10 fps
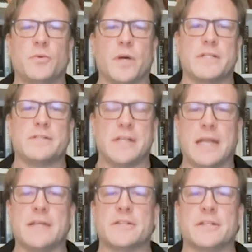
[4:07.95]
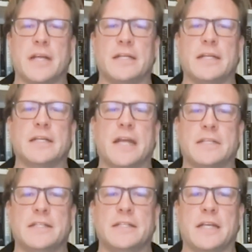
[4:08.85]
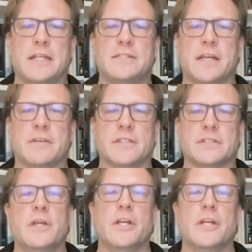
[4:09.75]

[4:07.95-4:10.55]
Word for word: what is the internet in 1997?